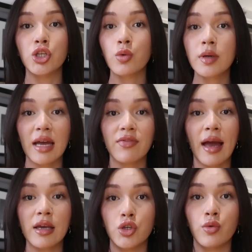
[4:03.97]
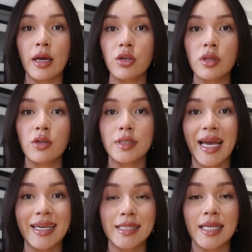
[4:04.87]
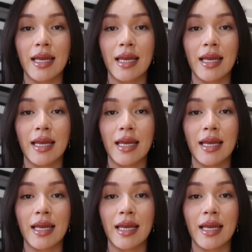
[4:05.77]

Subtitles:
you will get that. You'll get your little taste.